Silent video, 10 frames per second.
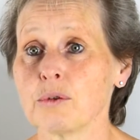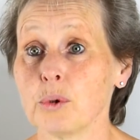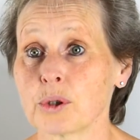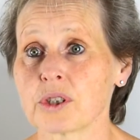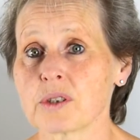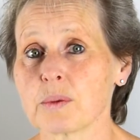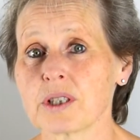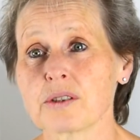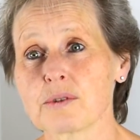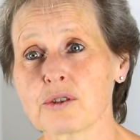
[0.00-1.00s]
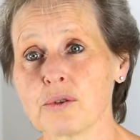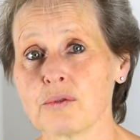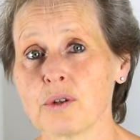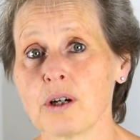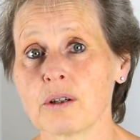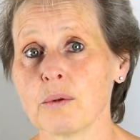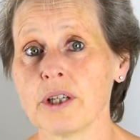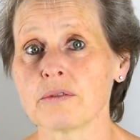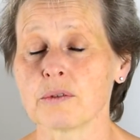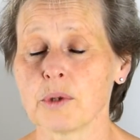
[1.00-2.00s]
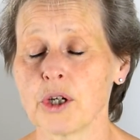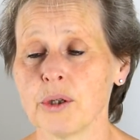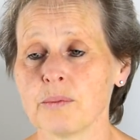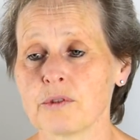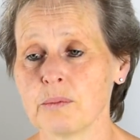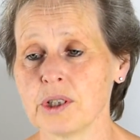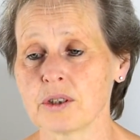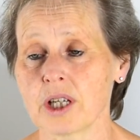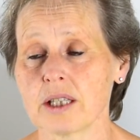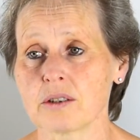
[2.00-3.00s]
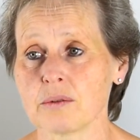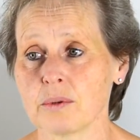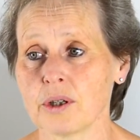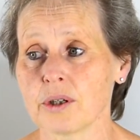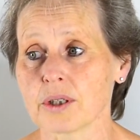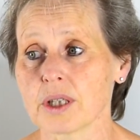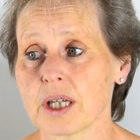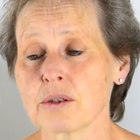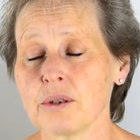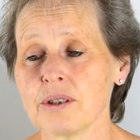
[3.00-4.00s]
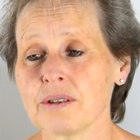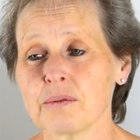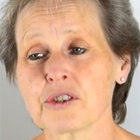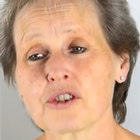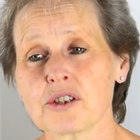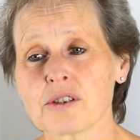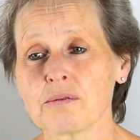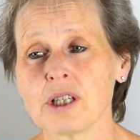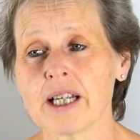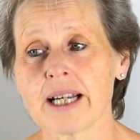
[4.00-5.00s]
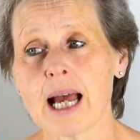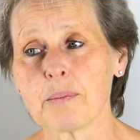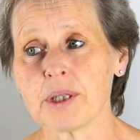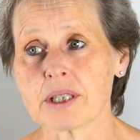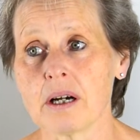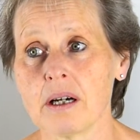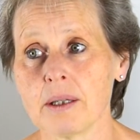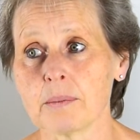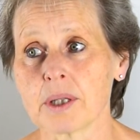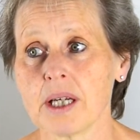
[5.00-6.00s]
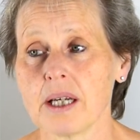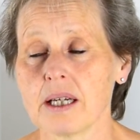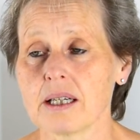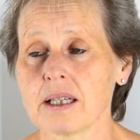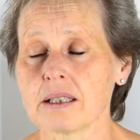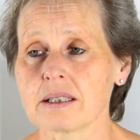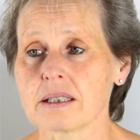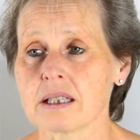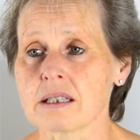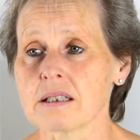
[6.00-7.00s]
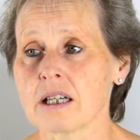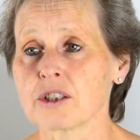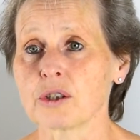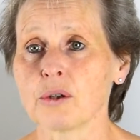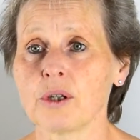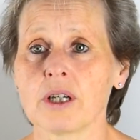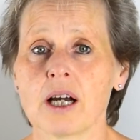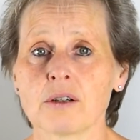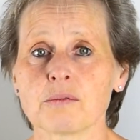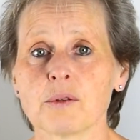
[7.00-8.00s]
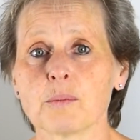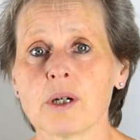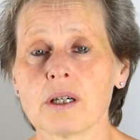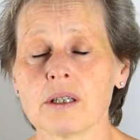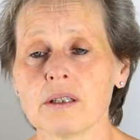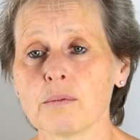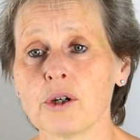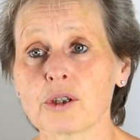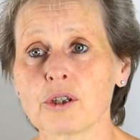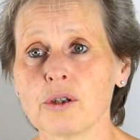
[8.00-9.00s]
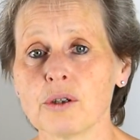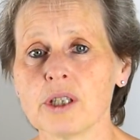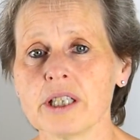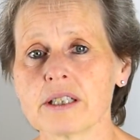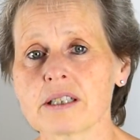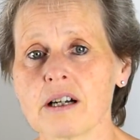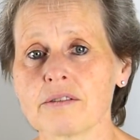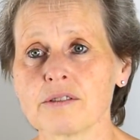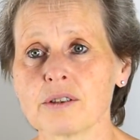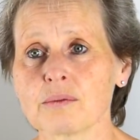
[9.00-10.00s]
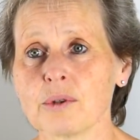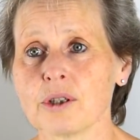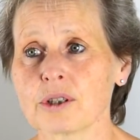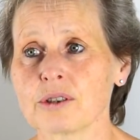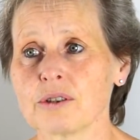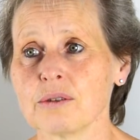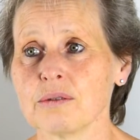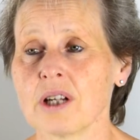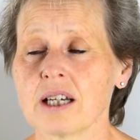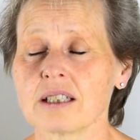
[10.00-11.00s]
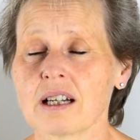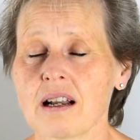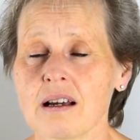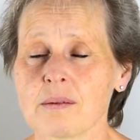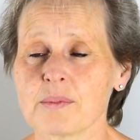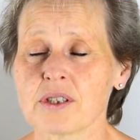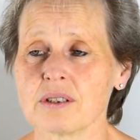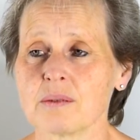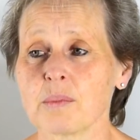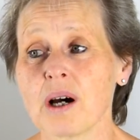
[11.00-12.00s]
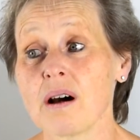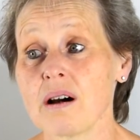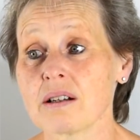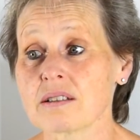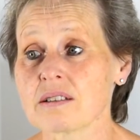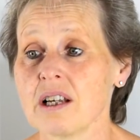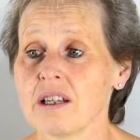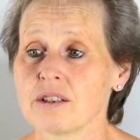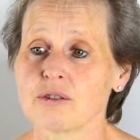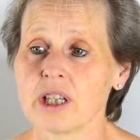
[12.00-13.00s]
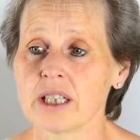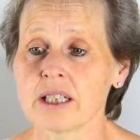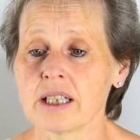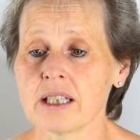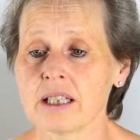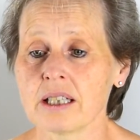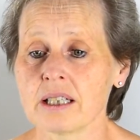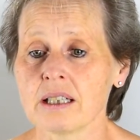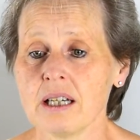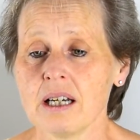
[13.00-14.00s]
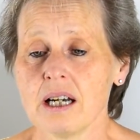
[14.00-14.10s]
quarters because it was too far away from home for me to get to work. So it was just a really unhappy time and I started going out with my work colleagues after work to nightclubs and bars, drinking,